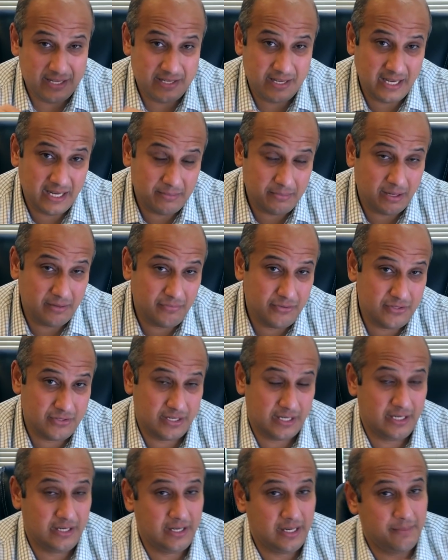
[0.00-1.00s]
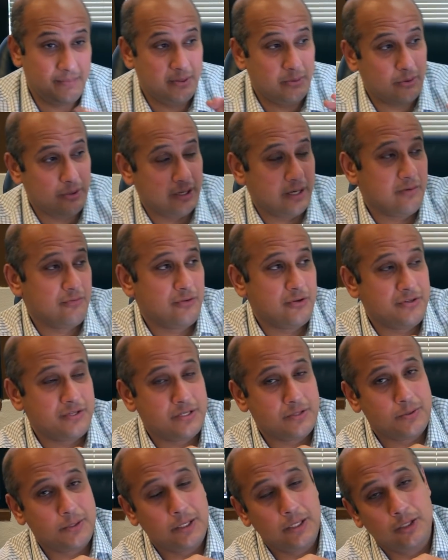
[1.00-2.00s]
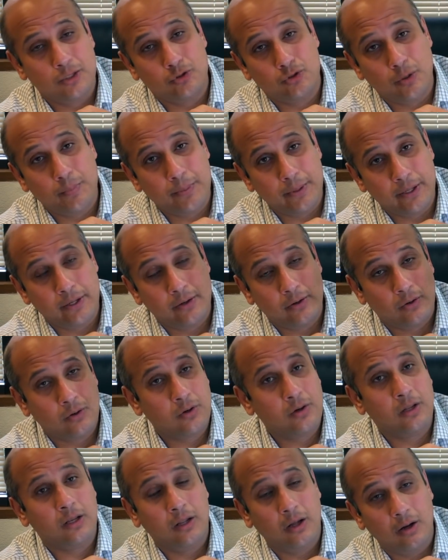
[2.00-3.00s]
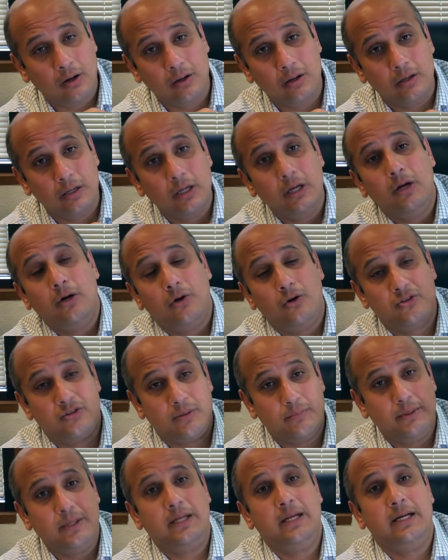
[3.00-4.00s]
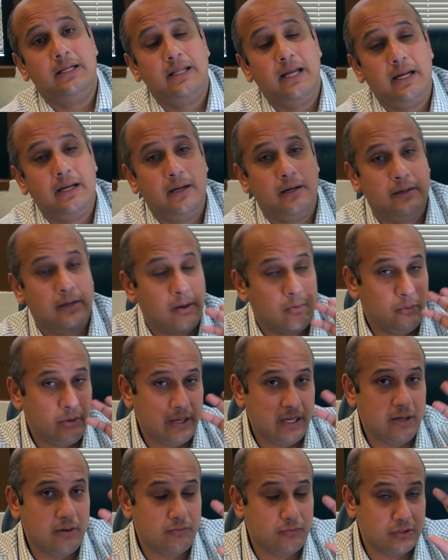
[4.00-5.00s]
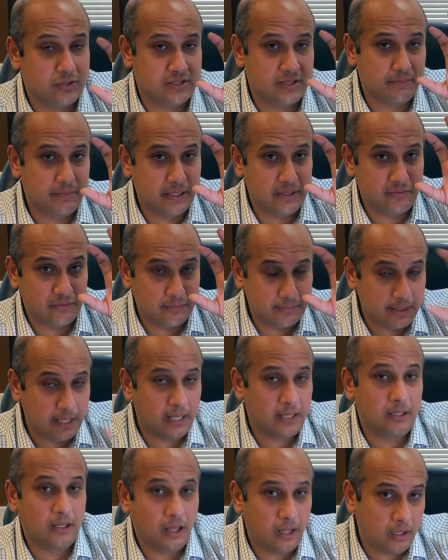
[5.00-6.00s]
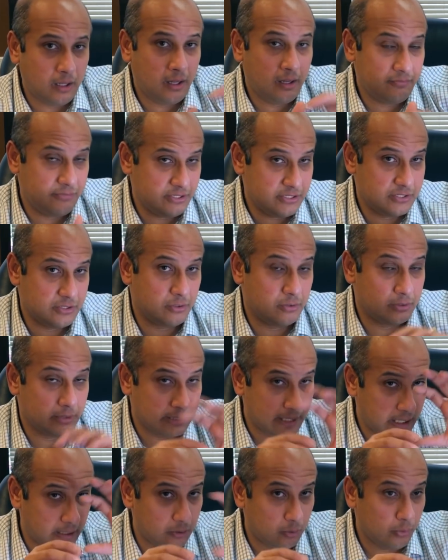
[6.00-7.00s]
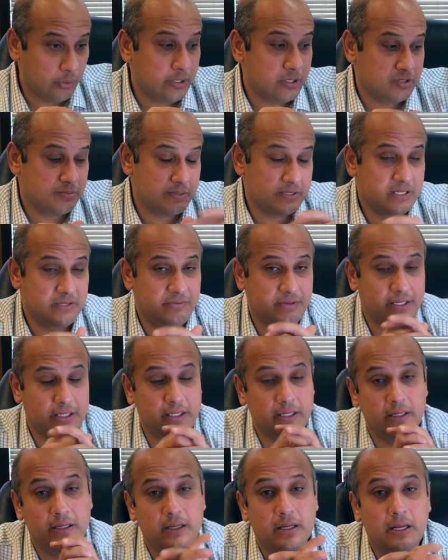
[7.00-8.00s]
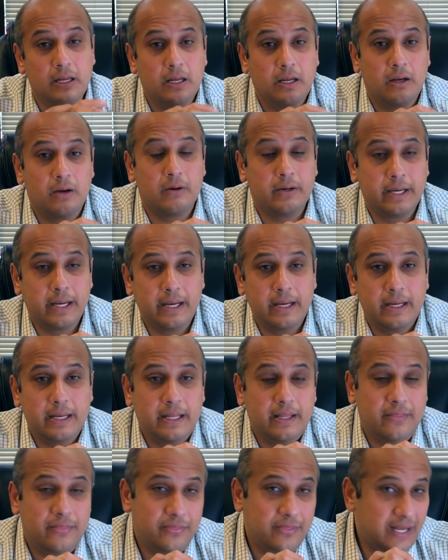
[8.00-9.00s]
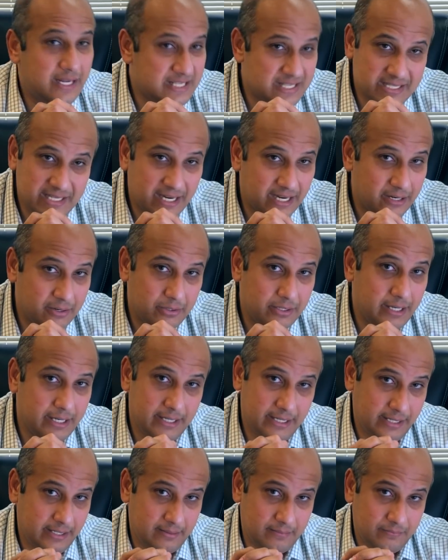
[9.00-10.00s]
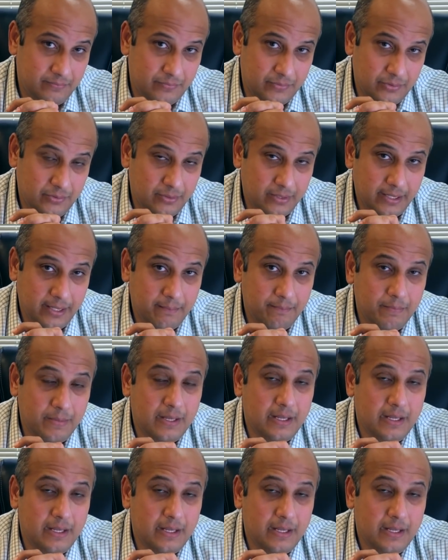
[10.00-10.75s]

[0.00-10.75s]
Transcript: asylum office, and you're going to be working, for instance, with an interpreter all along or something like that, and not working with somebody from that law office or that lawyer specifically, okay, that's not a good idea. Okay.